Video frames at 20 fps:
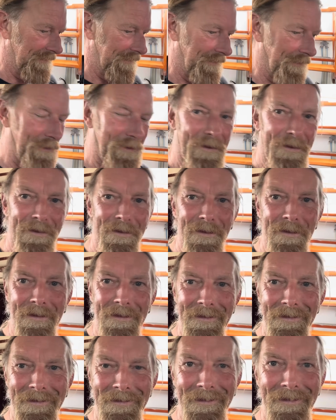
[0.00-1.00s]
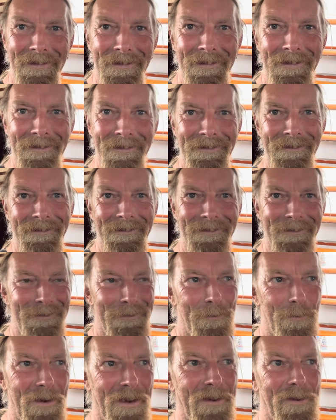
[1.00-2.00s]
So
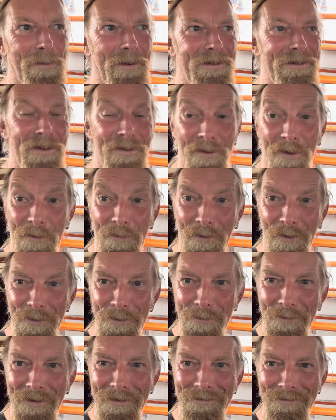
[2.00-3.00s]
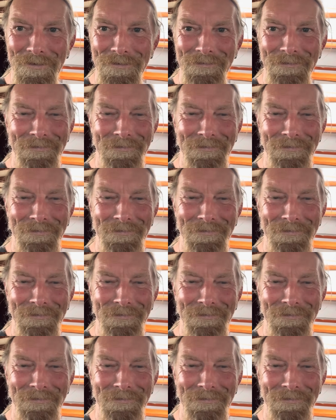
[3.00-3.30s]
Waxwing deserves a new engine.